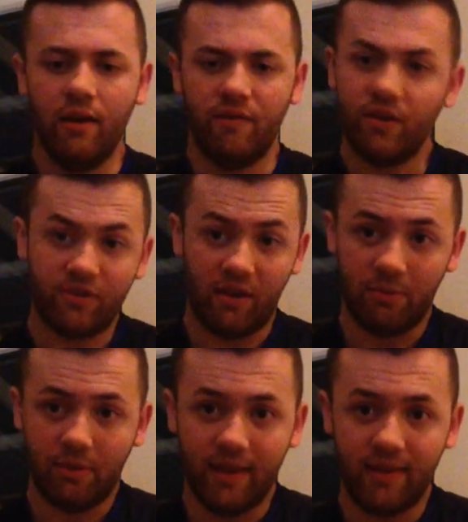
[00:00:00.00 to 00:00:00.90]
First time he's
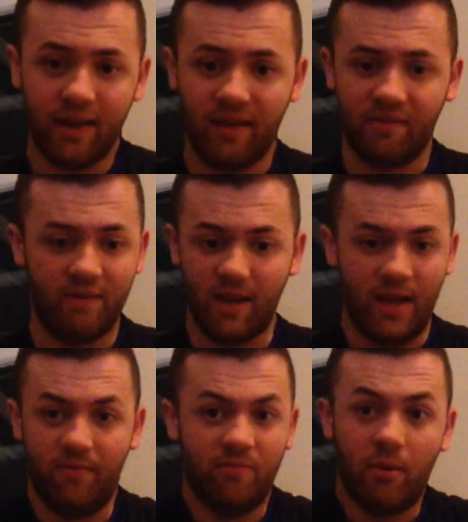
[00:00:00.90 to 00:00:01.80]
played there
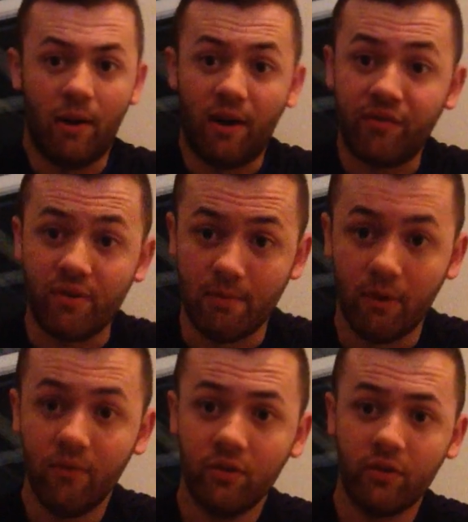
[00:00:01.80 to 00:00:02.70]
in probably about 3
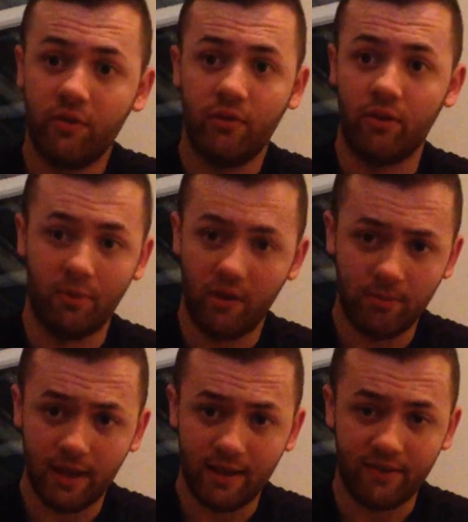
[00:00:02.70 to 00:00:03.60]
months, because we've not
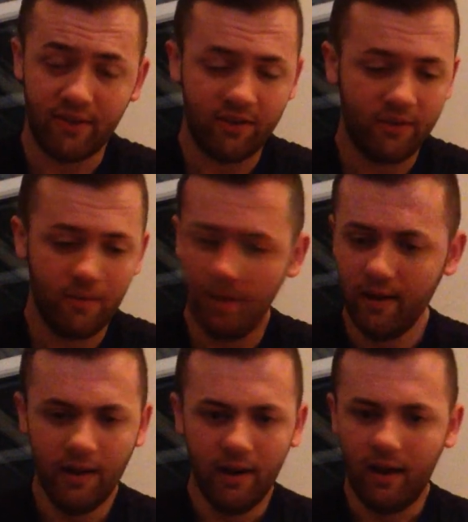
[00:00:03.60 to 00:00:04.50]
played that system.
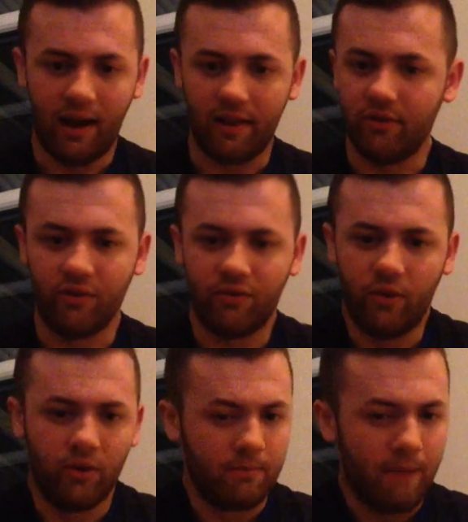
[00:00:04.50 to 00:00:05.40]
And I just
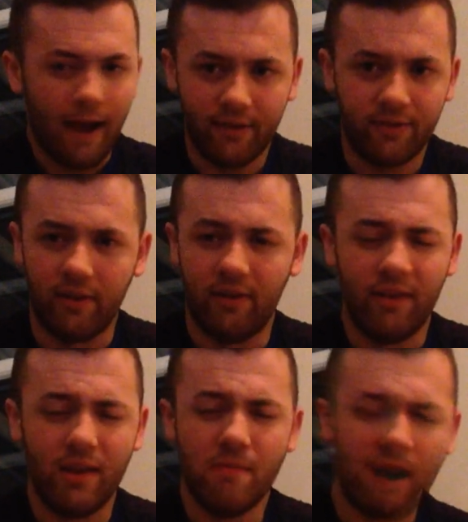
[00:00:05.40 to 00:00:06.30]
thought his passing,
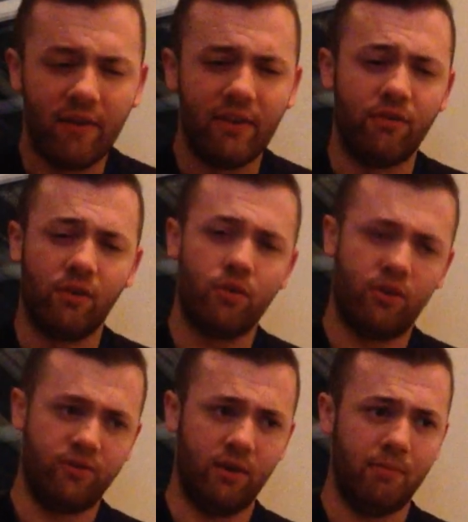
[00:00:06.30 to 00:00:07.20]
the amount of different
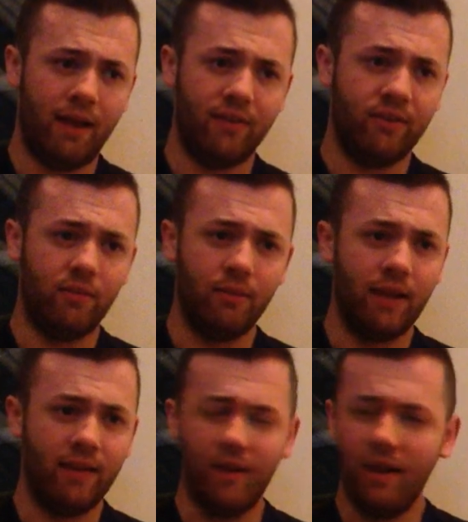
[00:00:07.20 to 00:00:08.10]
crossfield passes he
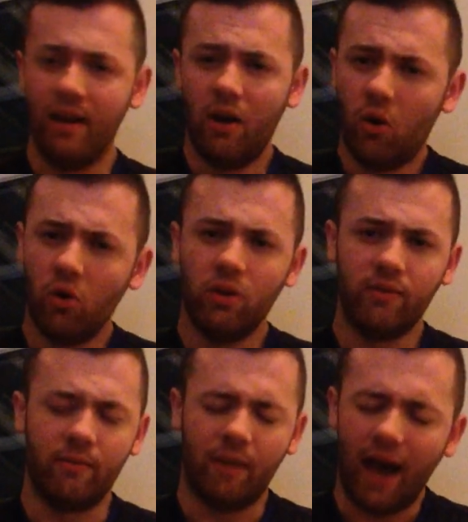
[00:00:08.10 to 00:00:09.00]
played, all of
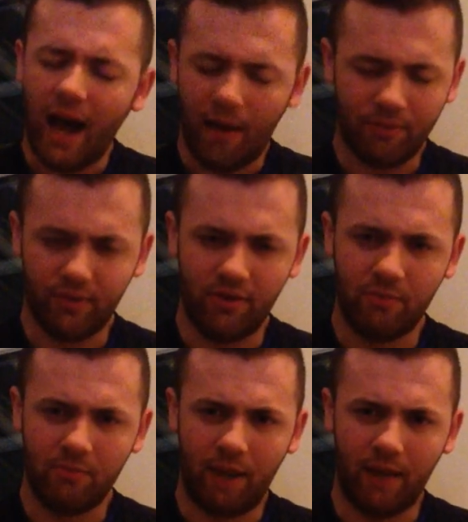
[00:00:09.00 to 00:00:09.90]
them absolutely
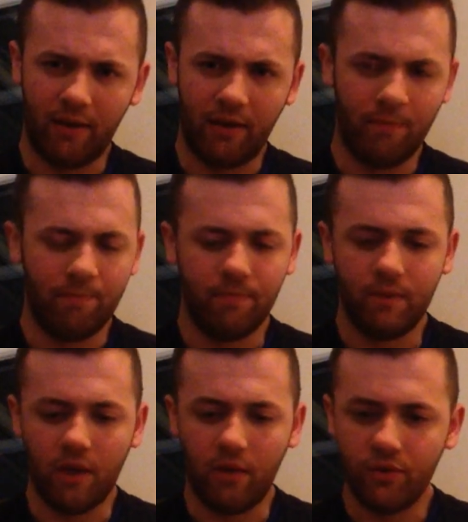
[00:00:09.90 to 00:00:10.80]
bang on.
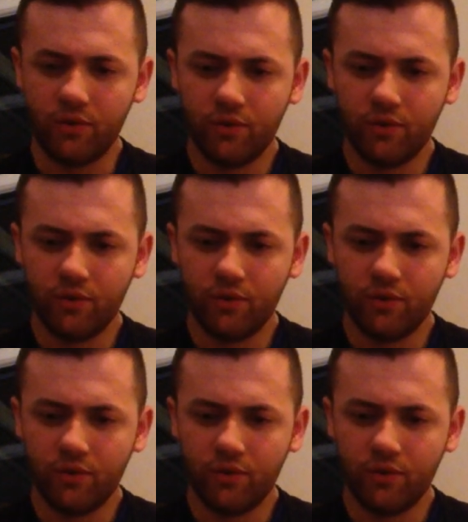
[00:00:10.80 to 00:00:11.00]
You know,